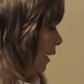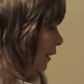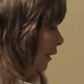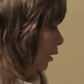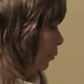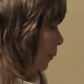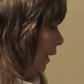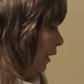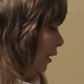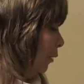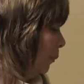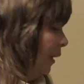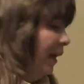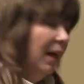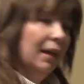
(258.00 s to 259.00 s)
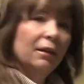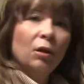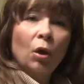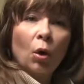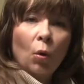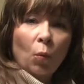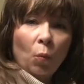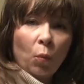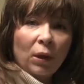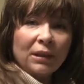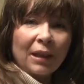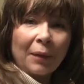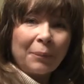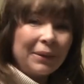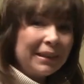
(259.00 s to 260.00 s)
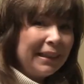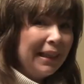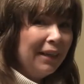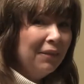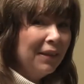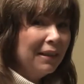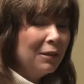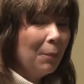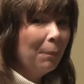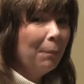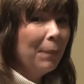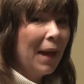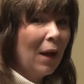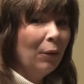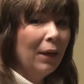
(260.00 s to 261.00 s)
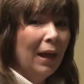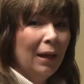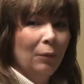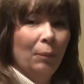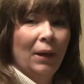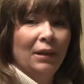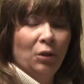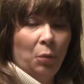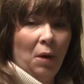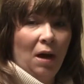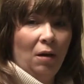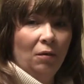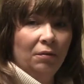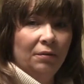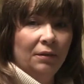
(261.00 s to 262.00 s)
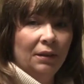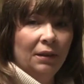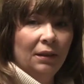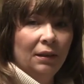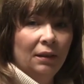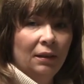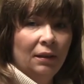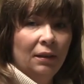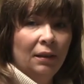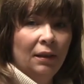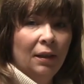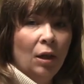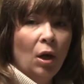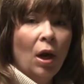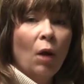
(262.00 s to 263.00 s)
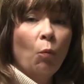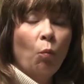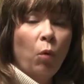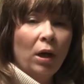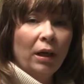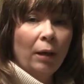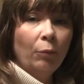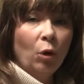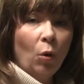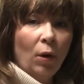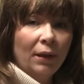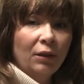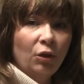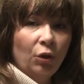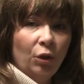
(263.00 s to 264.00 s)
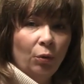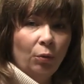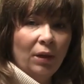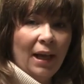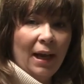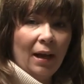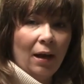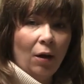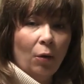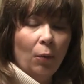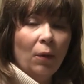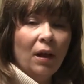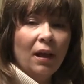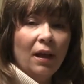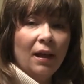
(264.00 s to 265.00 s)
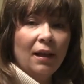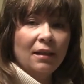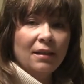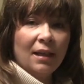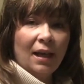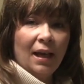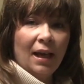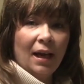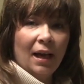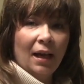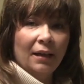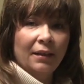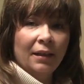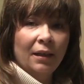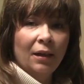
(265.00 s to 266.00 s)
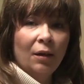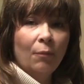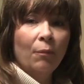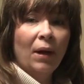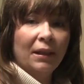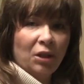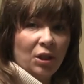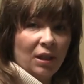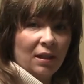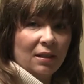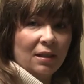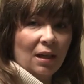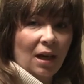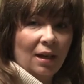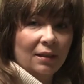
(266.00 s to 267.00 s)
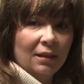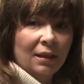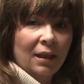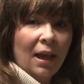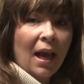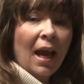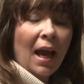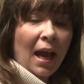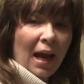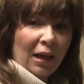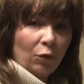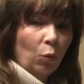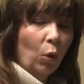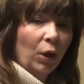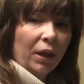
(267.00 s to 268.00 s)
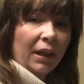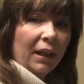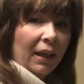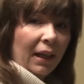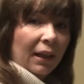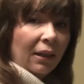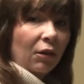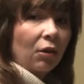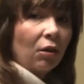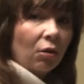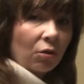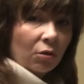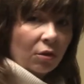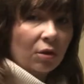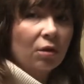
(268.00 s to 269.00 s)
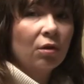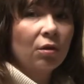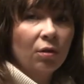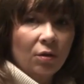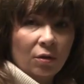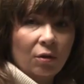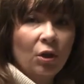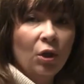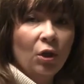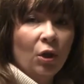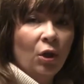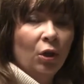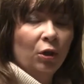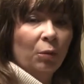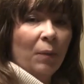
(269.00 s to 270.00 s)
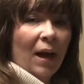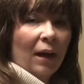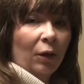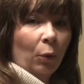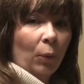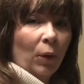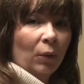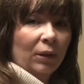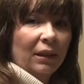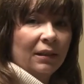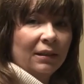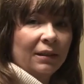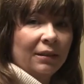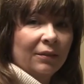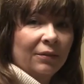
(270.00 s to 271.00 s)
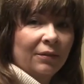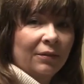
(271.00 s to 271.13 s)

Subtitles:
my little baking pan, which I believe is about 8 by 12. What I'm going to do now is add my cheese sauce and work it in to the cooked macaronis.